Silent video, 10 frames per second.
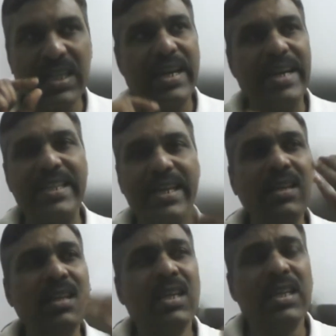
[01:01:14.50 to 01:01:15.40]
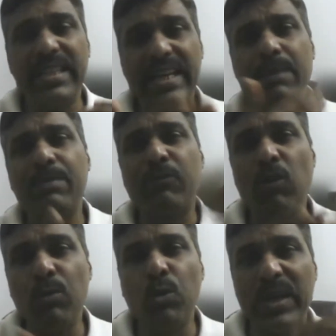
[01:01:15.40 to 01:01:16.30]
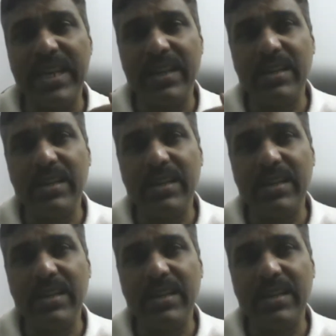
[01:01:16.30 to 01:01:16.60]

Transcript: And then they can perform query.